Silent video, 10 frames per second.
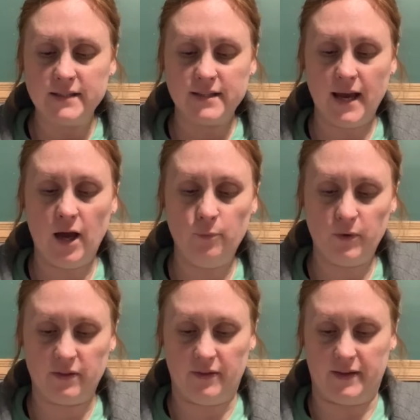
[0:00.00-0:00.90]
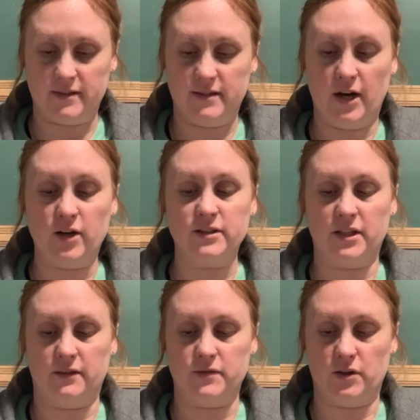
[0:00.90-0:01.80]
To help with this,
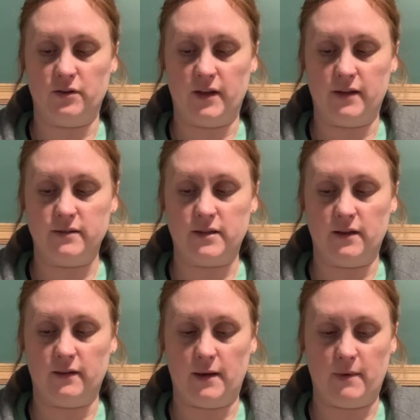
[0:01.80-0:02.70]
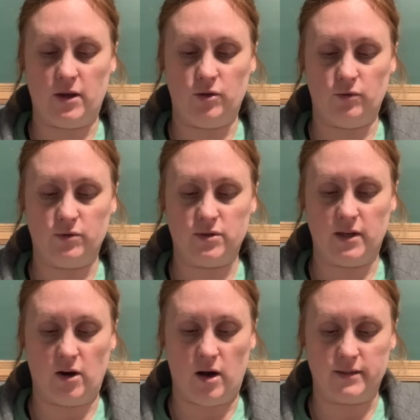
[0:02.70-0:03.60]
narratives are things that they may use
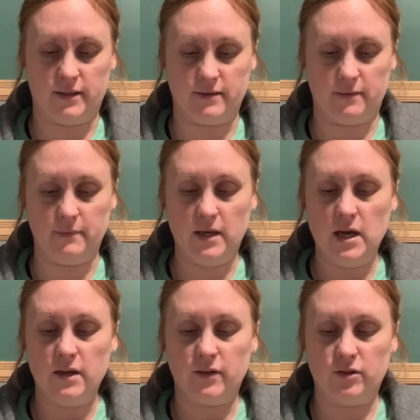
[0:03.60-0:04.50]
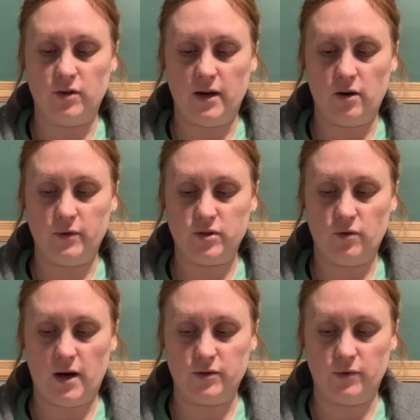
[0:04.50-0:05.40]
in autism. They do not always
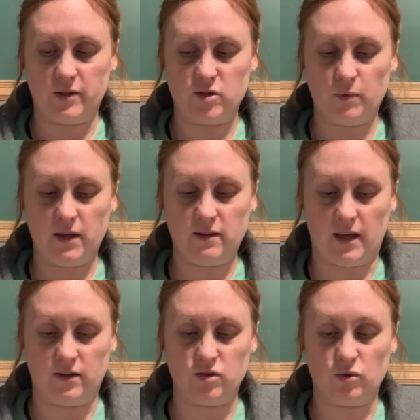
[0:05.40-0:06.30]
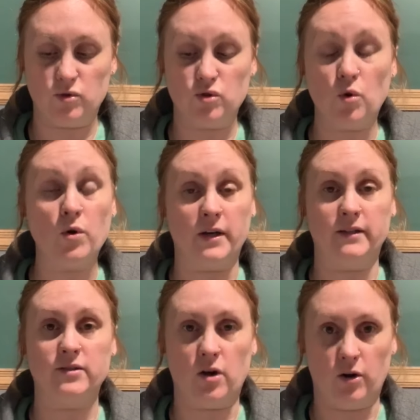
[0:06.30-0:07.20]
know how to explain things, so
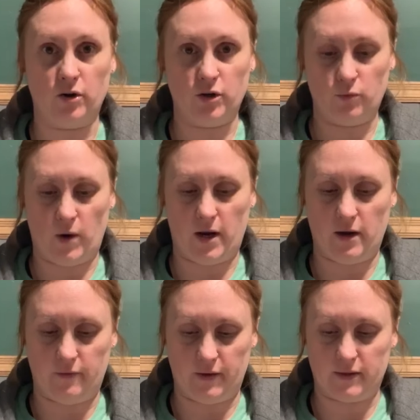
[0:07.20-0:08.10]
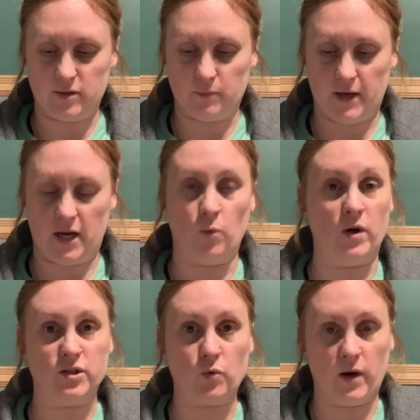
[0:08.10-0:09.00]
stories are a good way of explaining
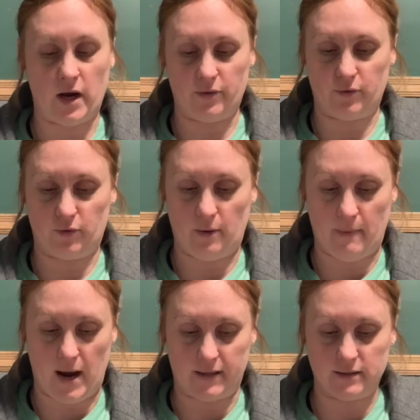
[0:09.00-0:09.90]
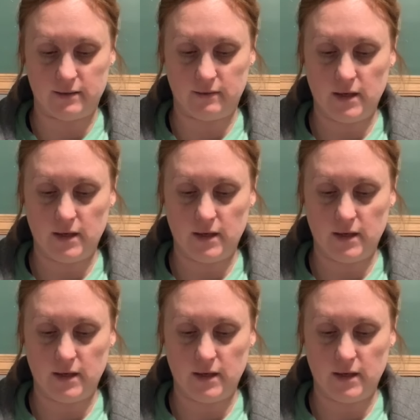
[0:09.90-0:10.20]
what's going on through their minds.